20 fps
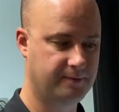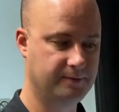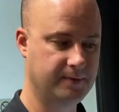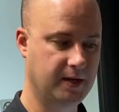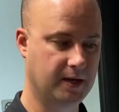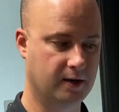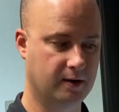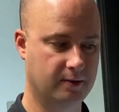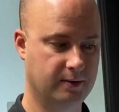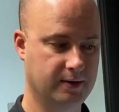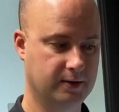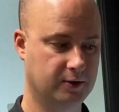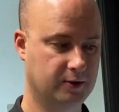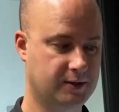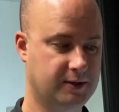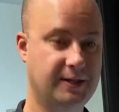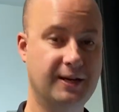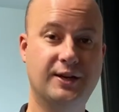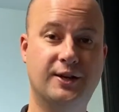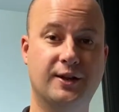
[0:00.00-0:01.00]
you know
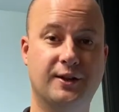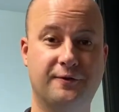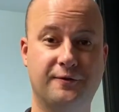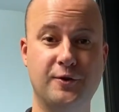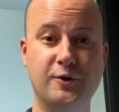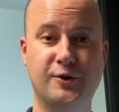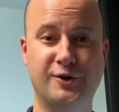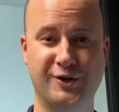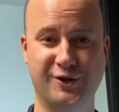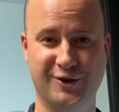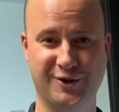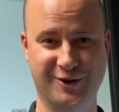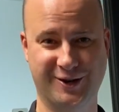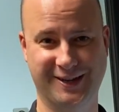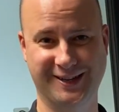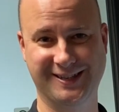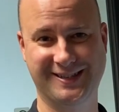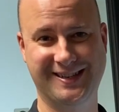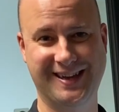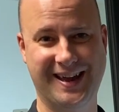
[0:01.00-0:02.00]
looks into the future you
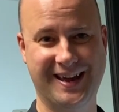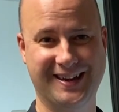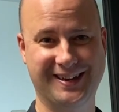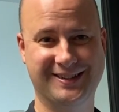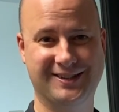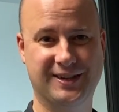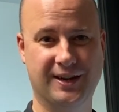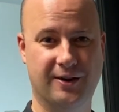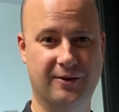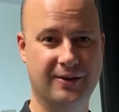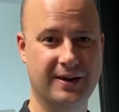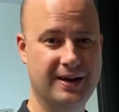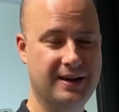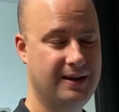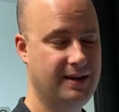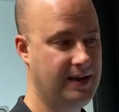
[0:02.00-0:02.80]
could say so